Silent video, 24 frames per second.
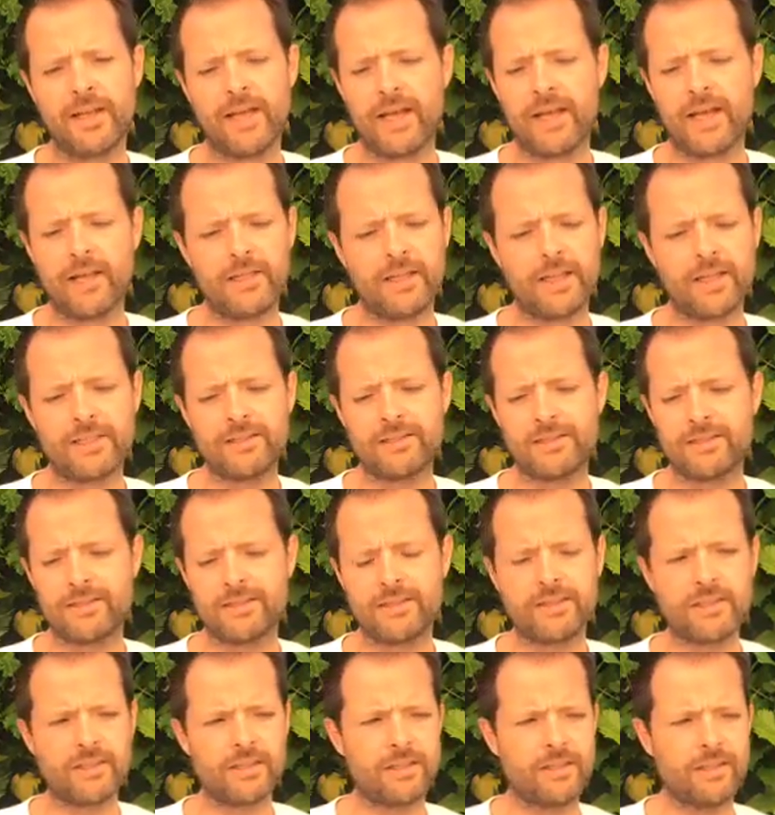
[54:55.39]
And
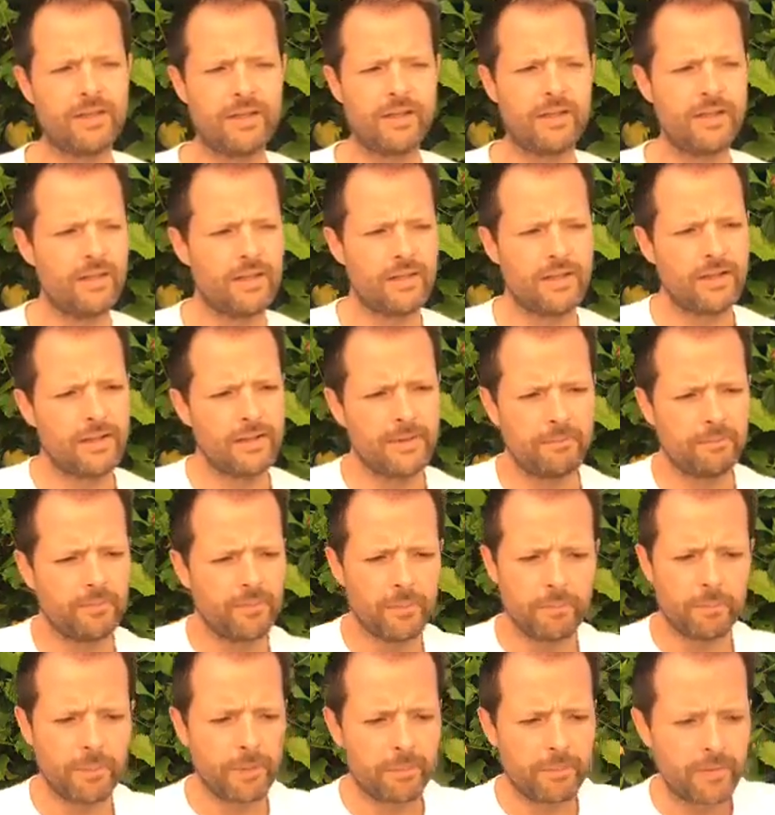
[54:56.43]
that's,
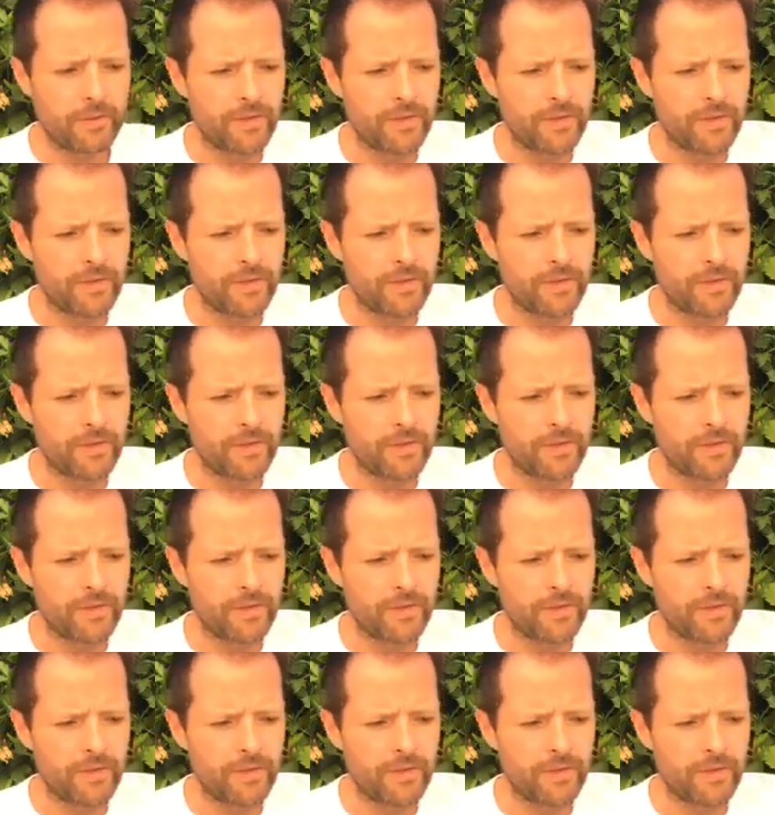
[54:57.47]
people,